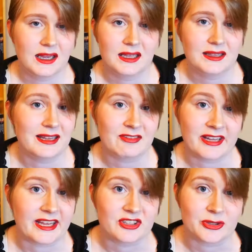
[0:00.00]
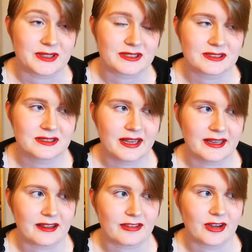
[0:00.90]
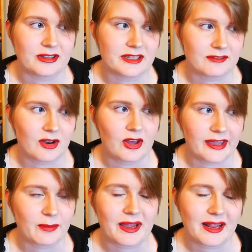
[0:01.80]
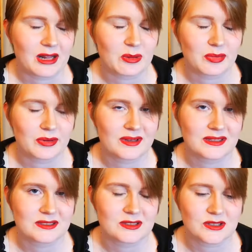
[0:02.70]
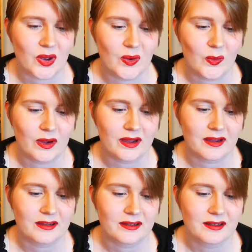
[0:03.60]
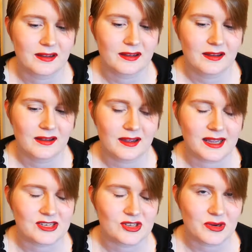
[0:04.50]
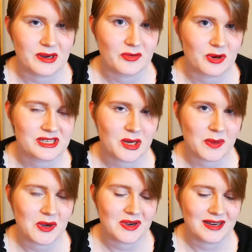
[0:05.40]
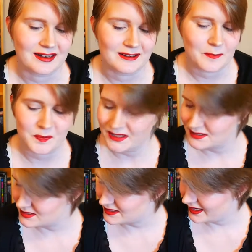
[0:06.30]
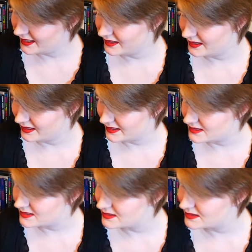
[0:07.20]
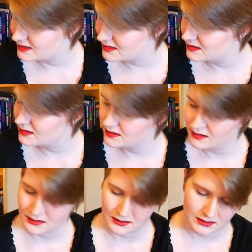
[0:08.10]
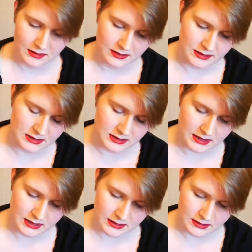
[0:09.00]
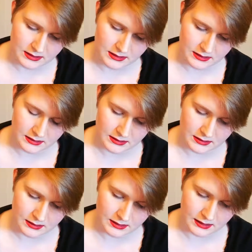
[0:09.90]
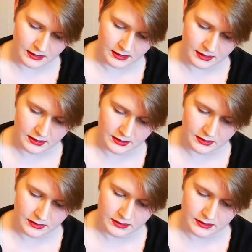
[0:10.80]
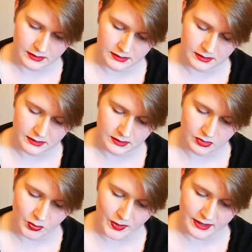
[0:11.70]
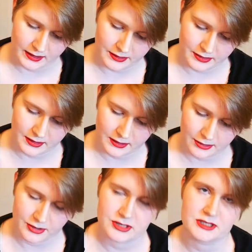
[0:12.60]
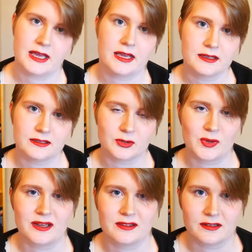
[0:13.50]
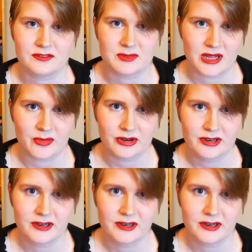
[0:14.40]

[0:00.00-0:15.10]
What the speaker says: never get to it, and I thought that vlogging might help. So enjoy watching me read. Today is, let's see, the 20th, Thursday, the 20th of September.